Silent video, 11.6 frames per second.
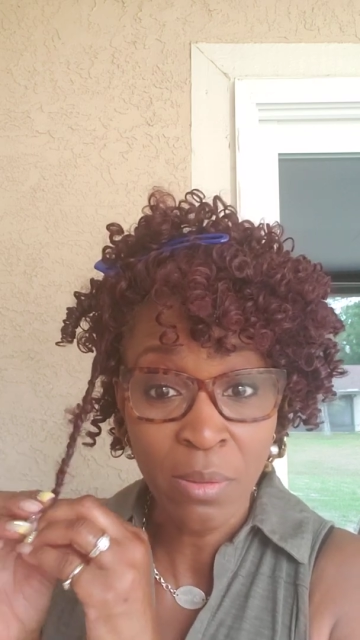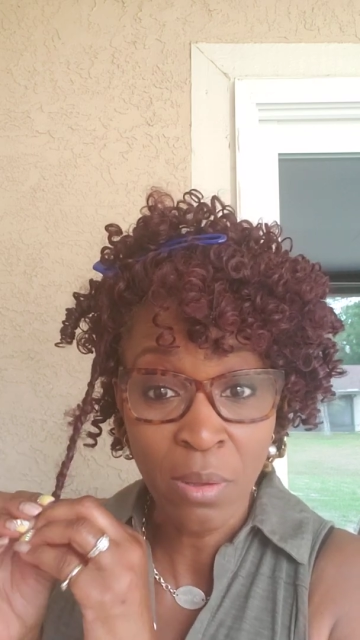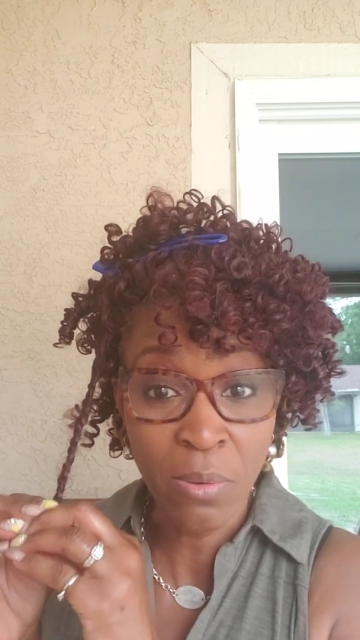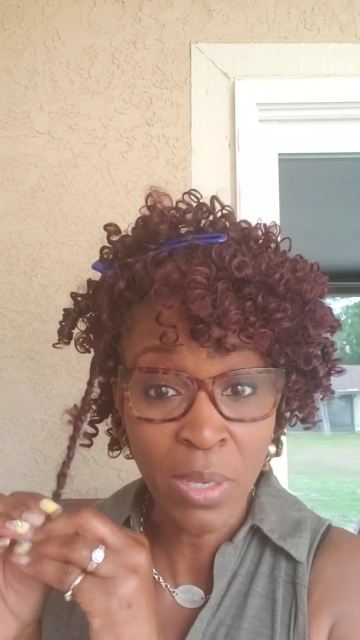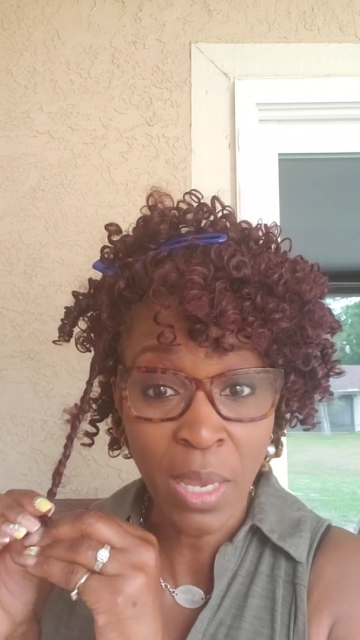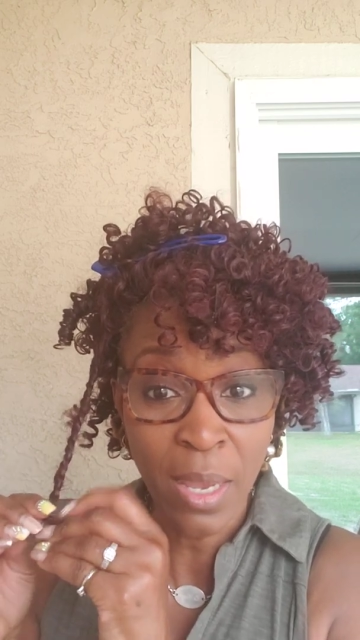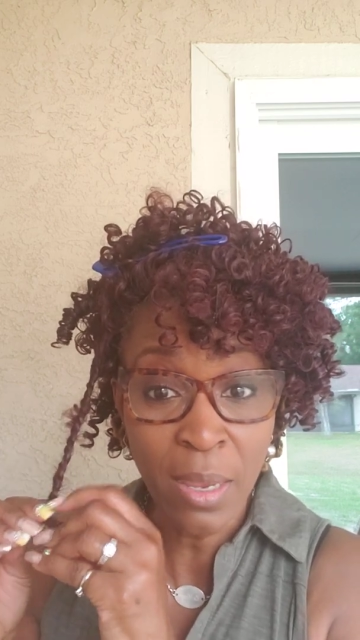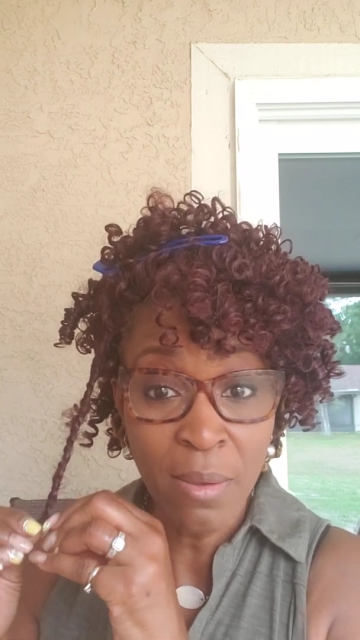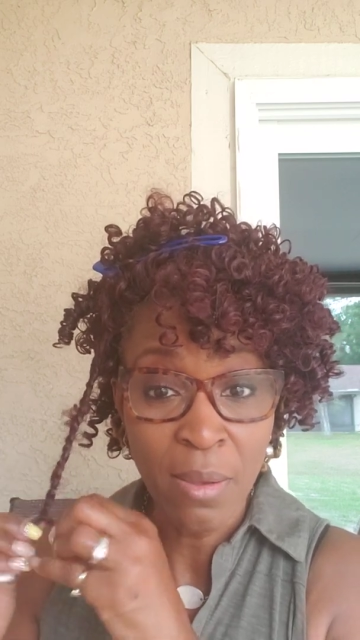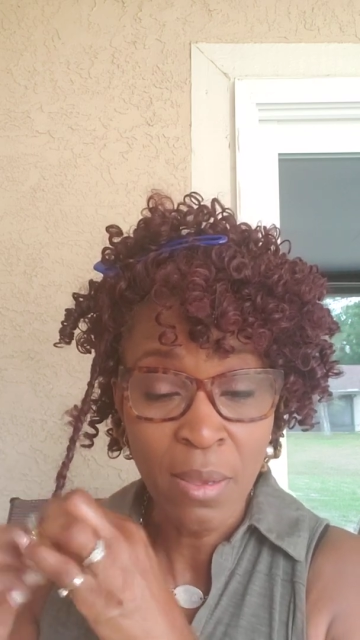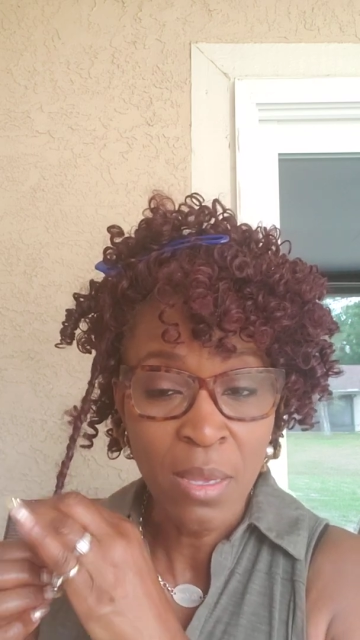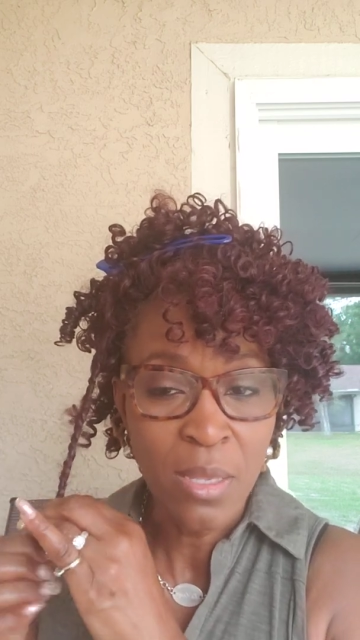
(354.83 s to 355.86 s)
Okay?
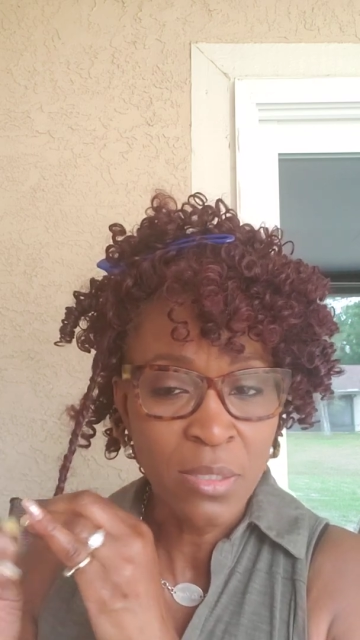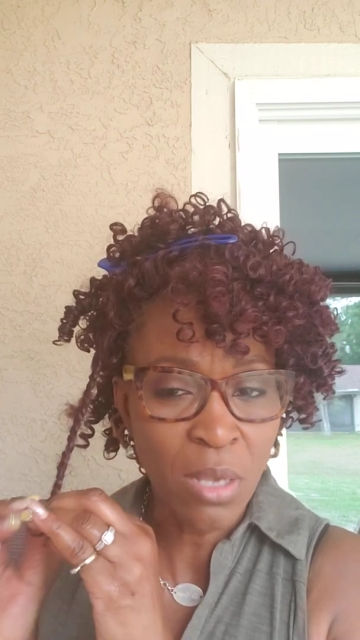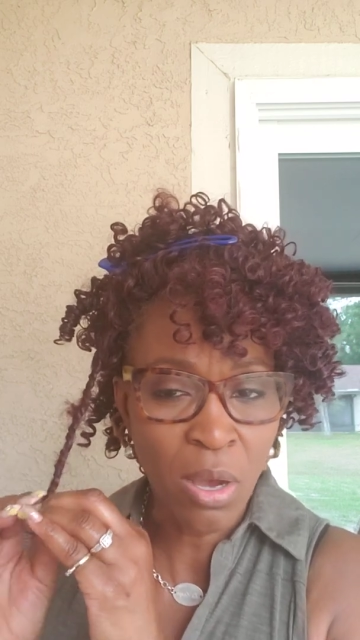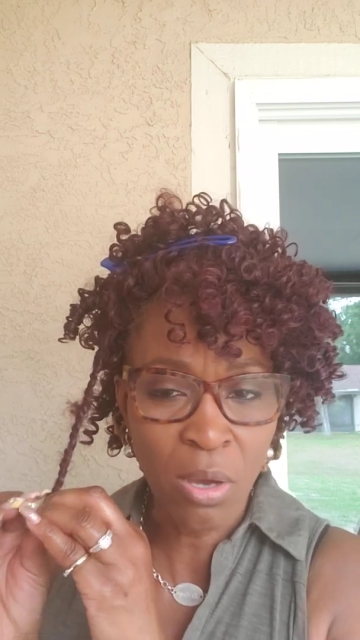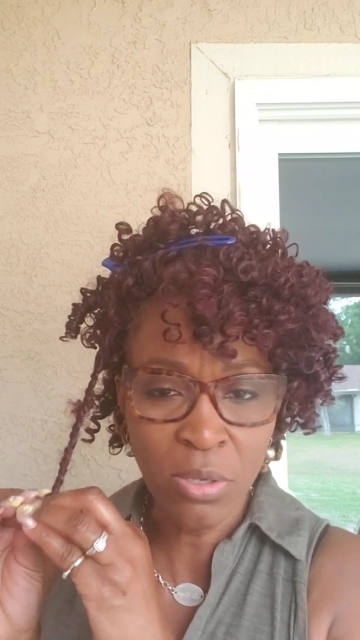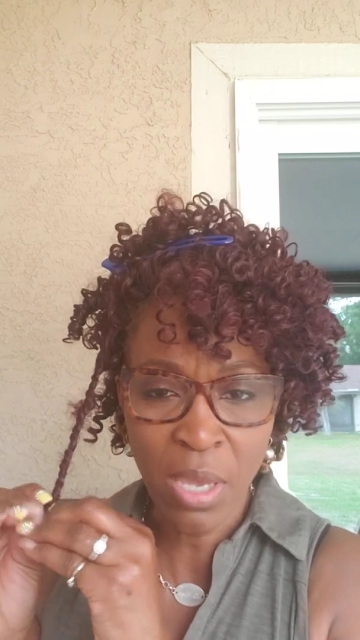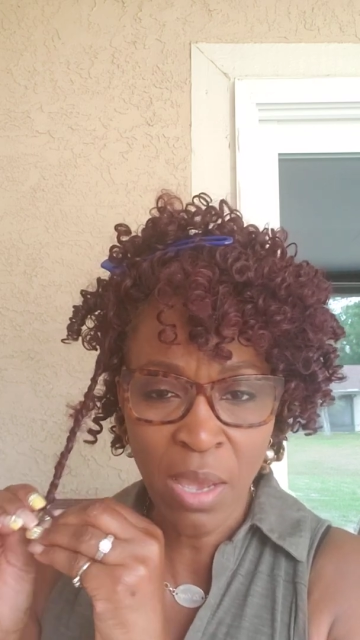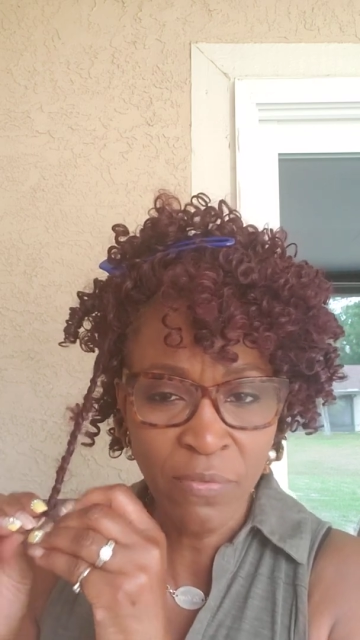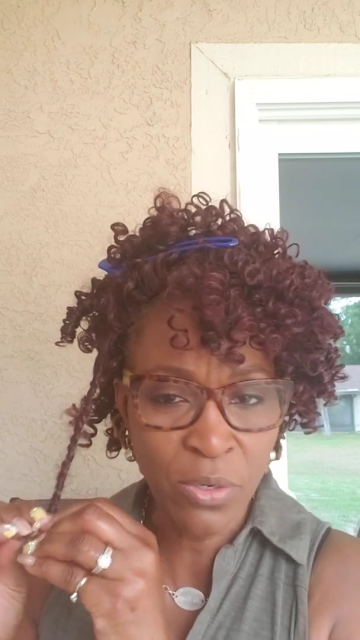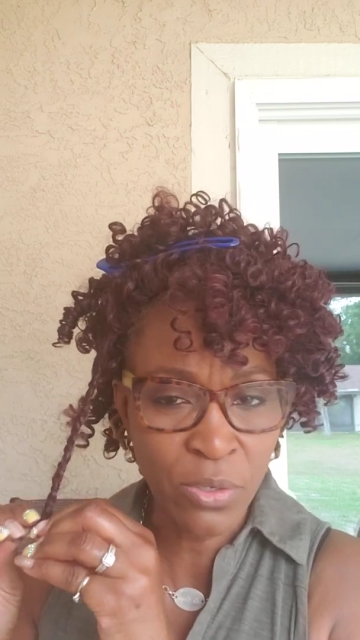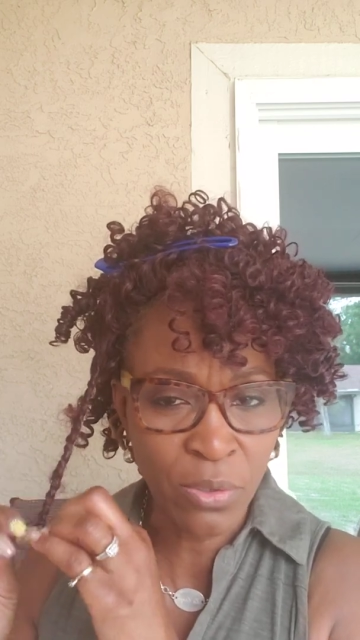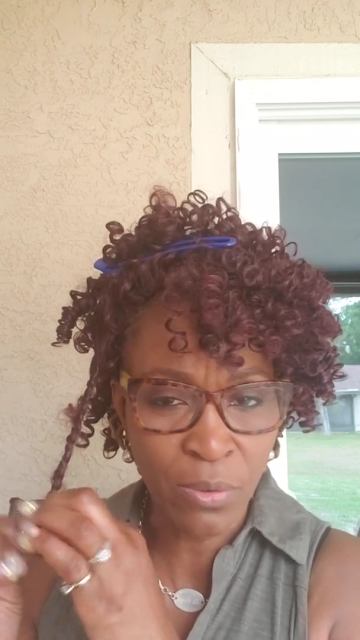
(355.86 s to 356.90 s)
It's all you have
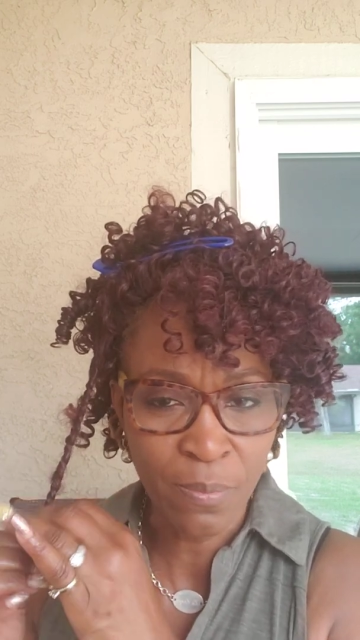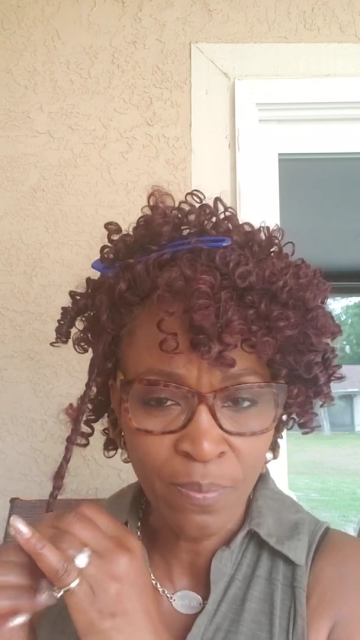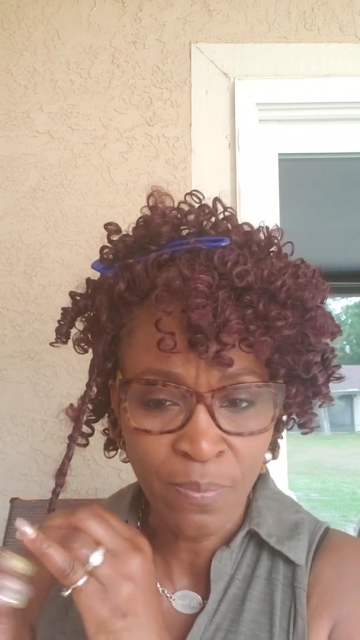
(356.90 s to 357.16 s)
to do.